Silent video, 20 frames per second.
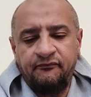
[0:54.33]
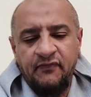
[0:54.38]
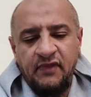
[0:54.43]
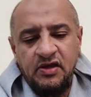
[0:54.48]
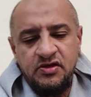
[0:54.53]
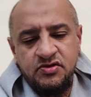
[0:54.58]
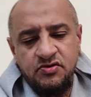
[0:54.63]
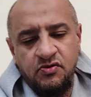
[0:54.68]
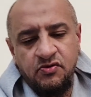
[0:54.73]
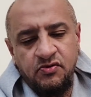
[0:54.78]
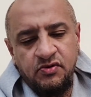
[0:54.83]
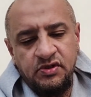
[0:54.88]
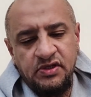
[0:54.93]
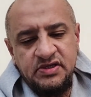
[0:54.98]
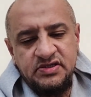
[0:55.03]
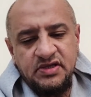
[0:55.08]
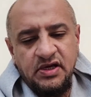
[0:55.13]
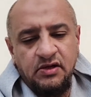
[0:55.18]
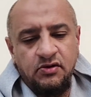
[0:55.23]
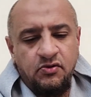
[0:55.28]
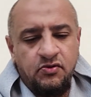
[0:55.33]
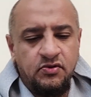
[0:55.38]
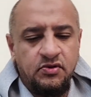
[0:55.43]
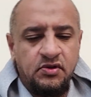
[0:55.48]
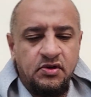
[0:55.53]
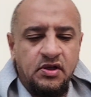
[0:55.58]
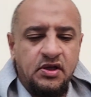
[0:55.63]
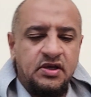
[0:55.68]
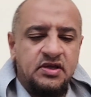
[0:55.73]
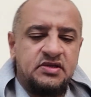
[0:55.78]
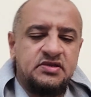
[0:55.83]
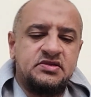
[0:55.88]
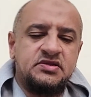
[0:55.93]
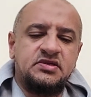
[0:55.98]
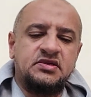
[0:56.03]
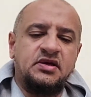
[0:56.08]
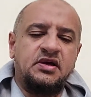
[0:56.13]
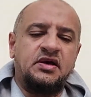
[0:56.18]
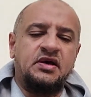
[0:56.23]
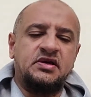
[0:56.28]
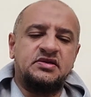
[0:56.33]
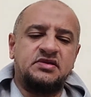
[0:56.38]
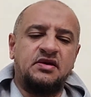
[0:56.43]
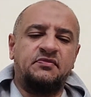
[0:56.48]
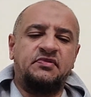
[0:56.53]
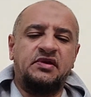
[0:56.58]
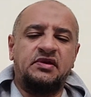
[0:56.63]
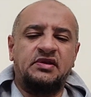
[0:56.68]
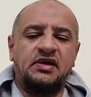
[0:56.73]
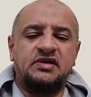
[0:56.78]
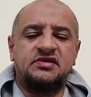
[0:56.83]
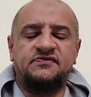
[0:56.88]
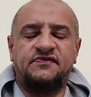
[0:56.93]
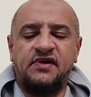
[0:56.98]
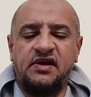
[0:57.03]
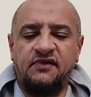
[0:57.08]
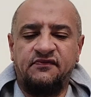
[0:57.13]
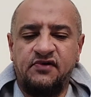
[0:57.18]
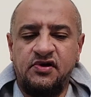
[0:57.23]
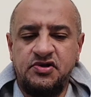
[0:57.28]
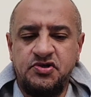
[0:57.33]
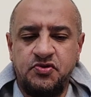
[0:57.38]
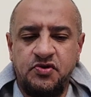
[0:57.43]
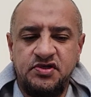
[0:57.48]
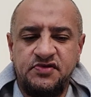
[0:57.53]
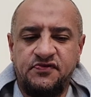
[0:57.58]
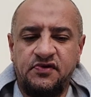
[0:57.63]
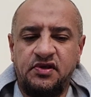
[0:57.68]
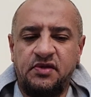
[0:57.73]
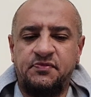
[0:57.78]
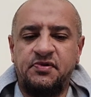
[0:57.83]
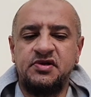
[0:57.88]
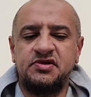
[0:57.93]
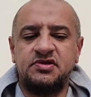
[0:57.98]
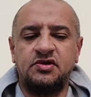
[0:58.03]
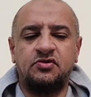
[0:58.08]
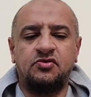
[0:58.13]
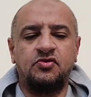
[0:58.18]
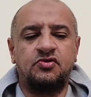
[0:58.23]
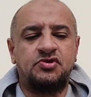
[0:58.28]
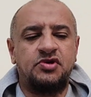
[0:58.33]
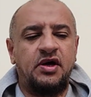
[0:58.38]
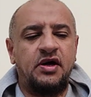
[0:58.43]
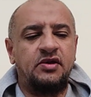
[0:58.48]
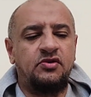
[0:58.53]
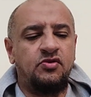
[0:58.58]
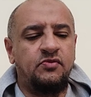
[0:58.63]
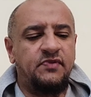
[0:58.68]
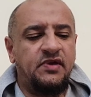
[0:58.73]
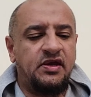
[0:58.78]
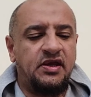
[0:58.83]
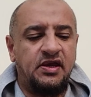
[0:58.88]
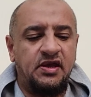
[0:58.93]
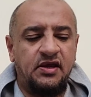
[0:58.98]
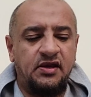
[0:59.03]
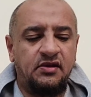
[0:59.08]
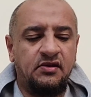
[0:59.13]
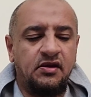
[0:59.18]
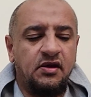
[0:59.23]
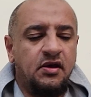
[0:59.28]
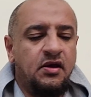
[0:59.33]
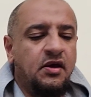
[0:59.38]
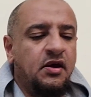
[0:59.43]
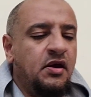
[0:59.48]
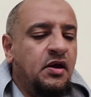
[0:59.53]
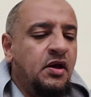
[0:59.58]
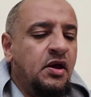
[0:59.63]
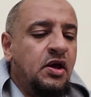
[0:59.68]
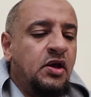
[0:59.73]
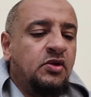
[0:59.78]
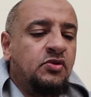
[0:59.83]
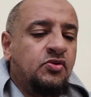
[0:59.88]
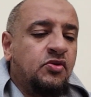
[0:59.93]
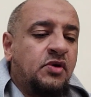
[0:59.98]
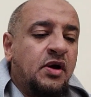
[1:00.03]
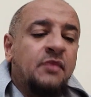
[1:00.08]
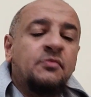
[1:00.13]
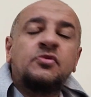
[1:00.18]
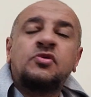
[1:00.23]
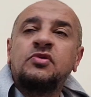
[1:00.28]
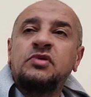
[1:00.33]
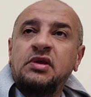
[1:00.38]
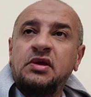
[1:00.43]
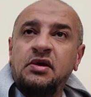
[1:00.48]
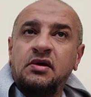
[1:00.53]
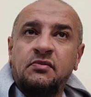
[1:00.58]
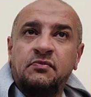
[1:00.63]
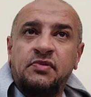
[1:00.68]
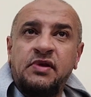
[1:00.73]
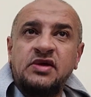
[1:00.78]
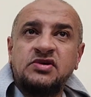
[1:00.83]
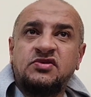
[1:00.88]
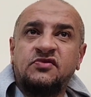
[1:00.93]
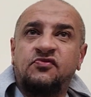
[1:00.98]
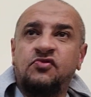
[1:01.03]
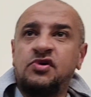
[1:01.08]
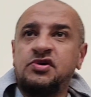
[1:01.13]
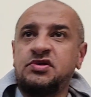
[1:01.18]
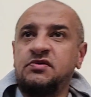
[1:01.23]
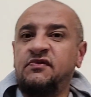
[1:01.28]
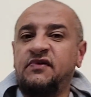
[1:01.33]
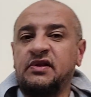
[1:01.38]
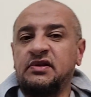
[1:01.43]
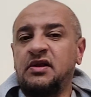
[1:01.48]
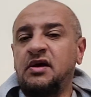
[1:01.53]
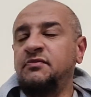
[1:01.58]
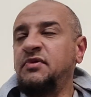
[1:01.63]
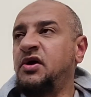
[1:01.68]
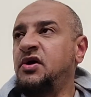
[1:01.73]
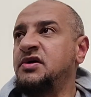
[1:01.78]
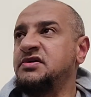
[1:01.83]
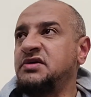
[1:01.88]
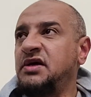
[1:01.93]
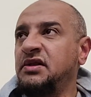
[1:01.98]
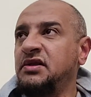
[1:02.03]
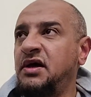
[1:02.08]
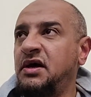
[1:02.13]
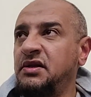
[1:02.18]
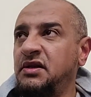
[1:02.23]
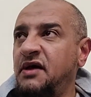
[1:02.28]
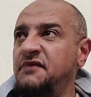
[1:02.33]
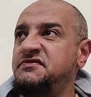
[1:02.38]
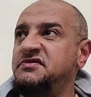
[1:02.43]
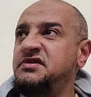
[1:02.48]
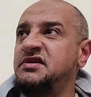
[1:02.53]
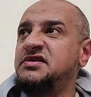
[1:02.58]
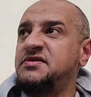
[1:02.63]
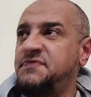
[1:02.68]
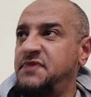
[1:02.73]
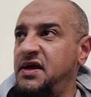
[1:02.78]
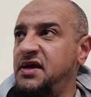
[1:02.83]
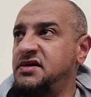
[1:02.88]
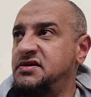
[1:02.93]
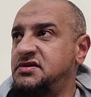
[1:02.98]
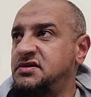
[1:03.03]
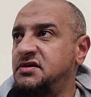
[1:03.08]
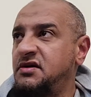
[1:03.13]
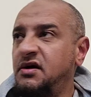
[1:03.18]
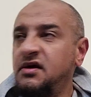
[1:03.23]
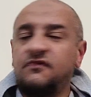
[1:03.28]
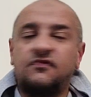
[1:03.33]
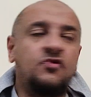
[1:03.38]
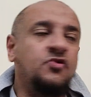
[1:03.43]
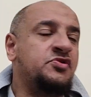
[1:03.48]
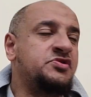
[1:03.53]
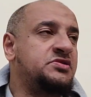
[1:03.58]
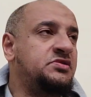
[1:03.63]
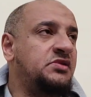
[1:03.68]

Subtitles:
So this alone is something that's very virtuous for the person to try to be keen to come to the place of worship of Allah, because Allah loves this place, and of course